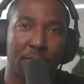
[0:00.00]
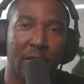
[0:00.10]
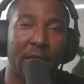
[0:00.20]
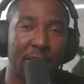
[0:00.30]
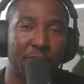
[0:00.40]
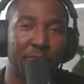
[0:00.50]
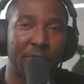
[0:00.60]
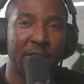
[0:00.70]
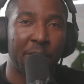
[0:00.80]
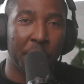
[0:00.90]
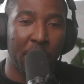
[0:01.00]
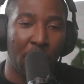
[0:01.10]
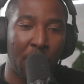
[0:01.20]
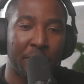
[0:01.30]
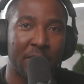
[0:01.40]
And it's the reason we
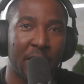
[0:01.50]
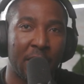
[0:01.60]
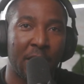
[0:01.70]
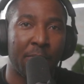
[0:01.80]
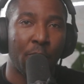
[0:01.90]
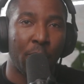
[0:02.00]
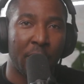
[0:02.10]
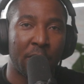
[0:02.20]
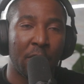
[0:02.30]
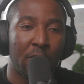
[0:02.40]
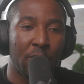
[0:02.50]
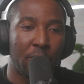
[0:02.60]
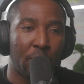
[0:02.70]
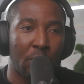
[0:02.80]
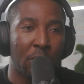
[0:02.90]
always end up with
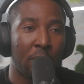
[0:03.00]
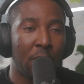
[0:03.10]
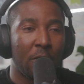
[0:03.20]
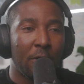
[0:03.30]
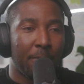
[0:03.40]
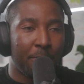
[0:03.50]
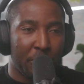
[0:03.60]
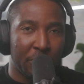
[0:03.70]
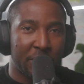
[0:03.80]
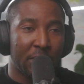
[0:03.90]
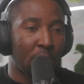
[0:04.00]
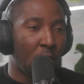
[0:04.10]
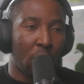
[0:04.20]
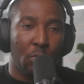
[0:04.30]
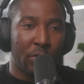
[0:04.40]
the wrong person
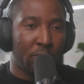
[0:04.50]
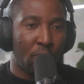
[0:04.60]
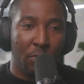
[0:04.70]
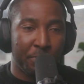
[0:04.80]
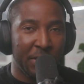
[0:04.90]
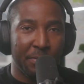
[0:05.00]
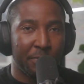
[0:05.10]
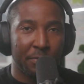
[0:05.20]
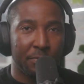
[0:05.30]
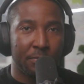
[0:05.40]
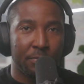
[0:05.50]
or with wrong people.